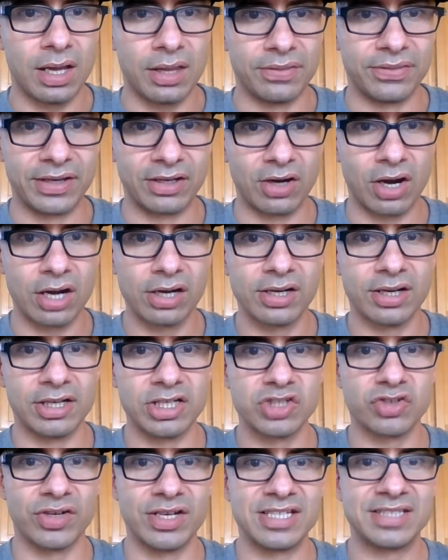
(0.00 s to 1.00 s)
there are
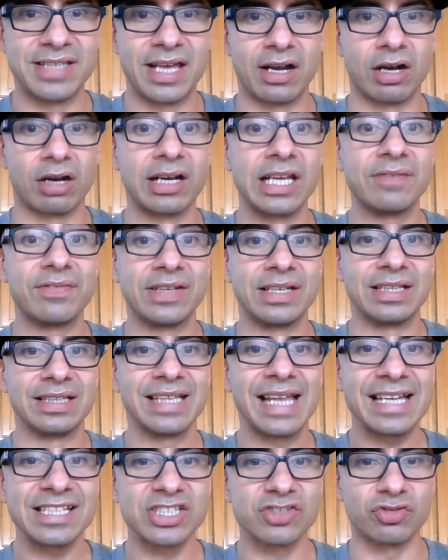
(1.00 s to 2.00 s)
countries that are even
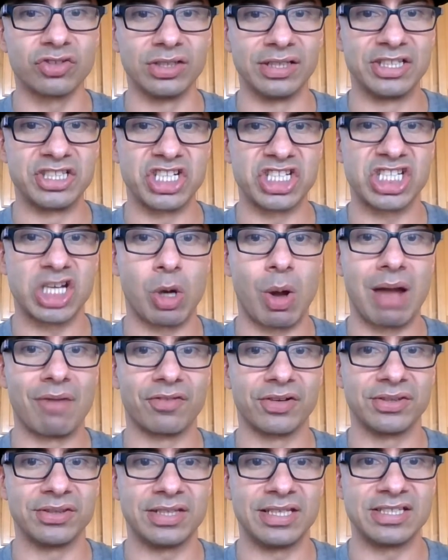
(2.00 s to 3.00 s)
less religious,
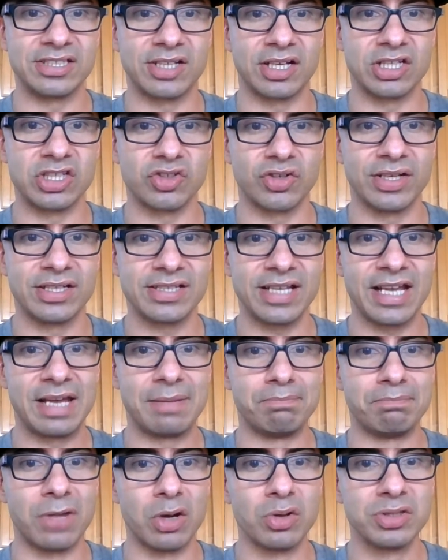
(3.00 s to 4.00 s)
however, than these countries,
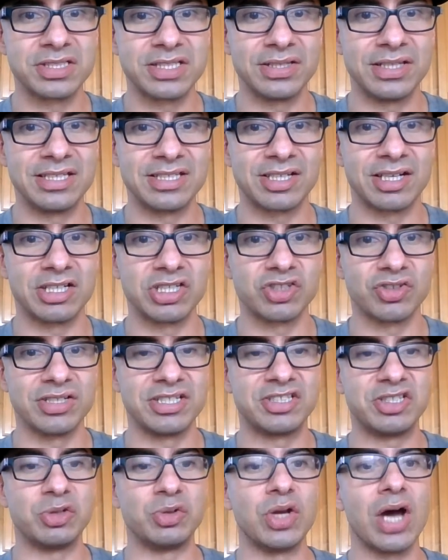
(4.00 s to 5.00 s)
and most of these
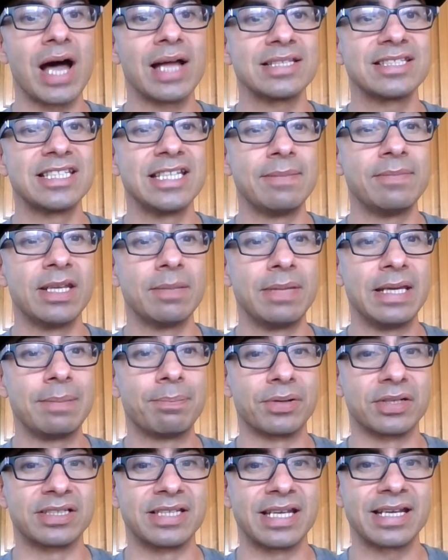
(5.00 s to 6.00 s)
countries do not seem to be
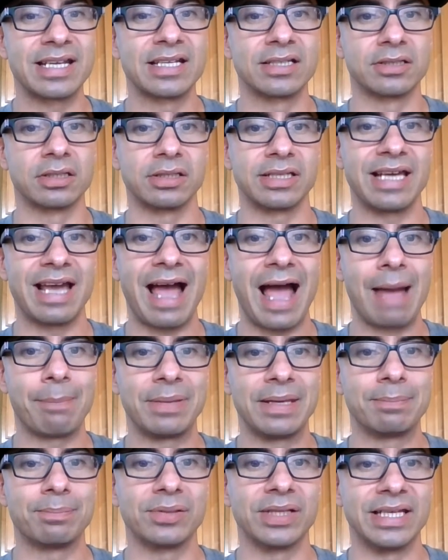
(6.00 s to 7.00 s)
particularly
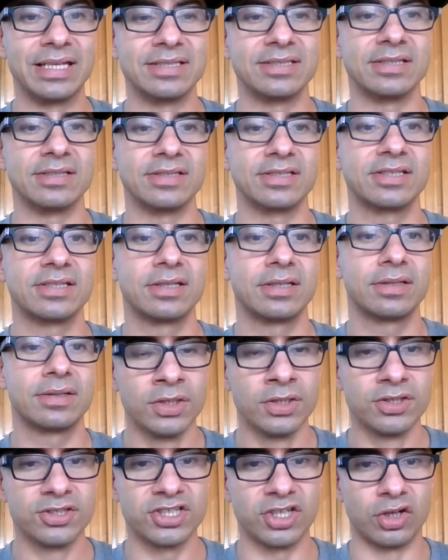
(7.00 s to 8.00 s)
happy places.
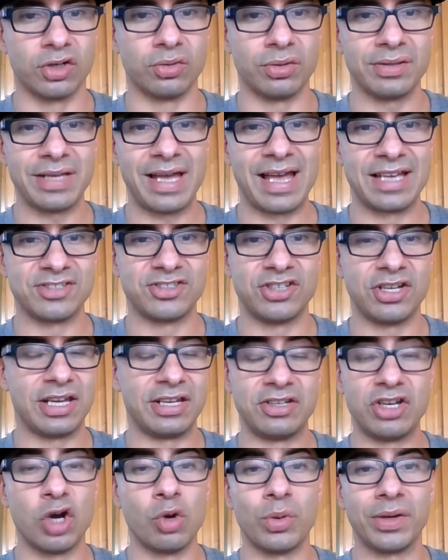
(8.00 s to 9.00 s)
So as
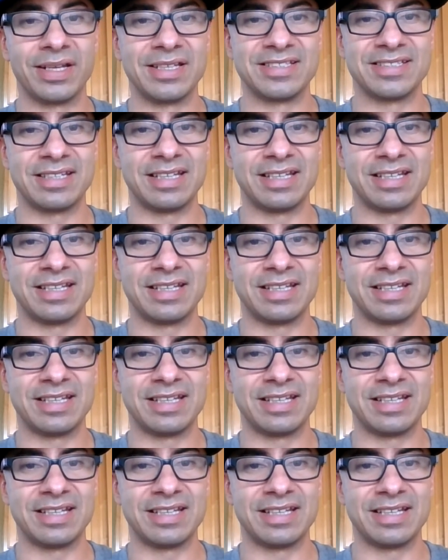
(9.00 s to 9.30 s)
and no one is